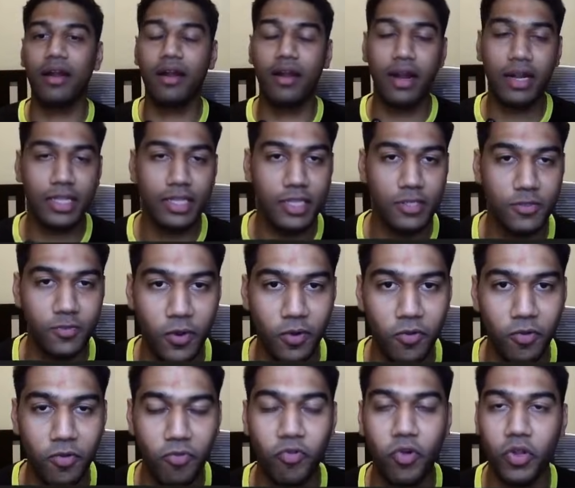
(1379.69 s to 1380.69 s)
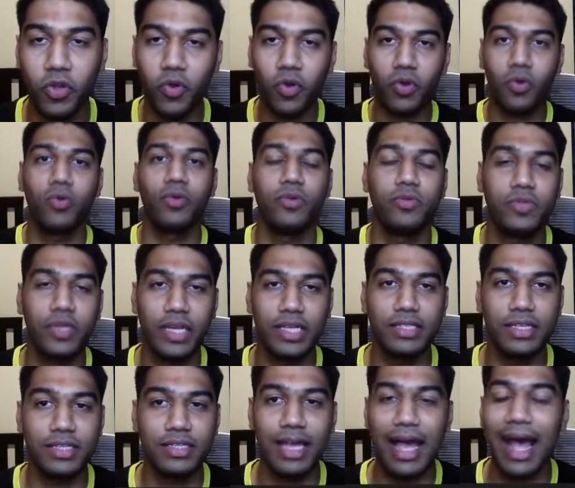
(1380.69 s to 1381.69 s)
running this workflow for your own use
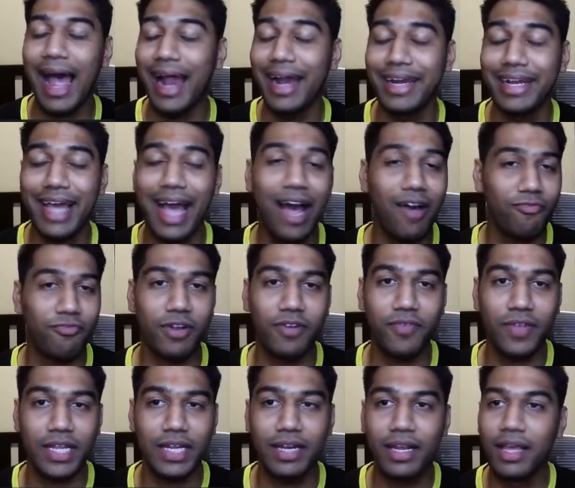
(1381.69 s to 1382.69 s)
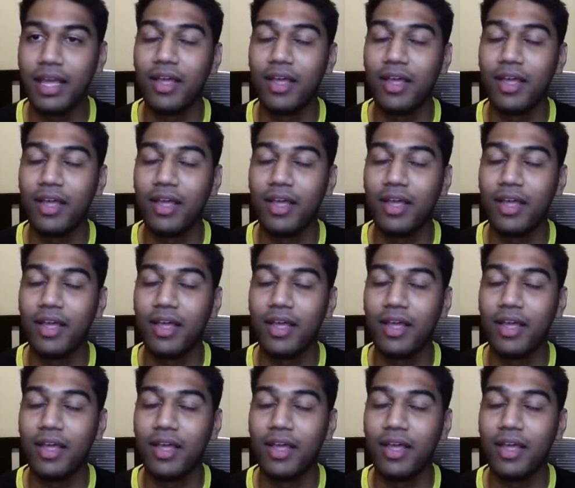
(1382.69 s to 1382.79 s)
cases and have fun with it.